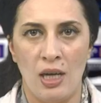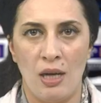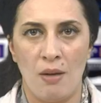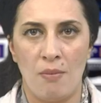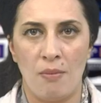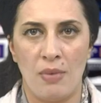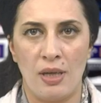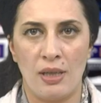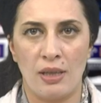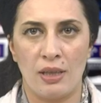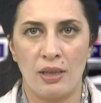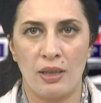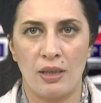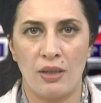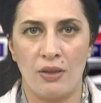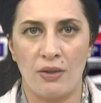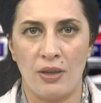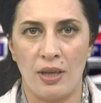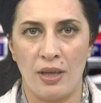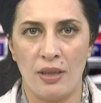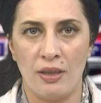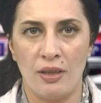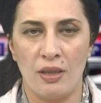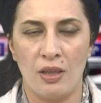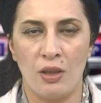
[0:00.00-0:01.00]

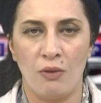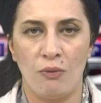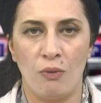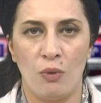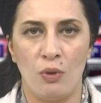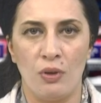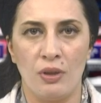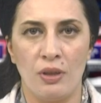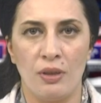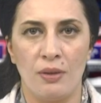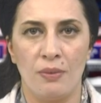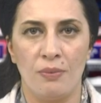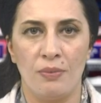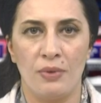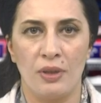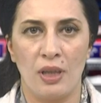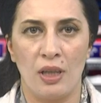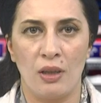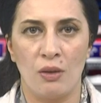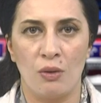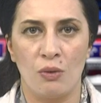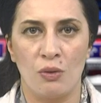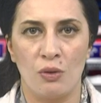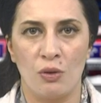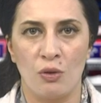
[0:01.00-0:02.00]
masquerades, waltz,
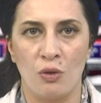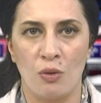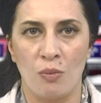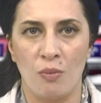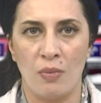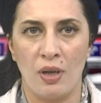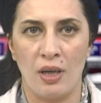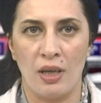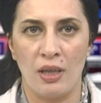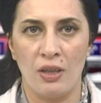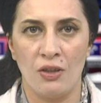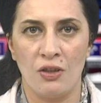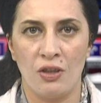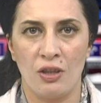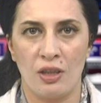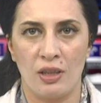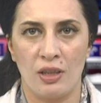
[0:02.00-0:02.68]
Zengozur march,